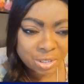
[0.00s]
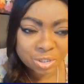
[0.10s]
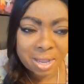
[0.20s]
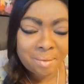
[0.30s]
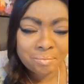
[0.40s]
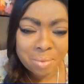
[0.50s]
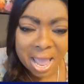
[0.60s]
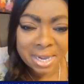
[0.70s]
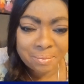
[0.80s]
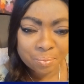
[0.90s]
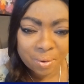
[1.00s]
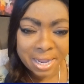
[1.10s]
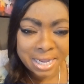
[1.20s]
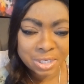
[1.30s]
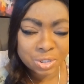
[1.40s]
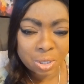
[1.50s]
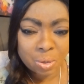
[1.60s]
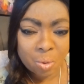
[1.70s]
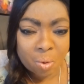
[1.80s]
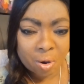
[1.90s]
Somebody praise the
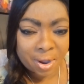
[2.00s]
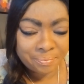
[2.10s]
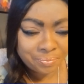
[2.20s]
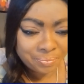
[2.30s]
Lord.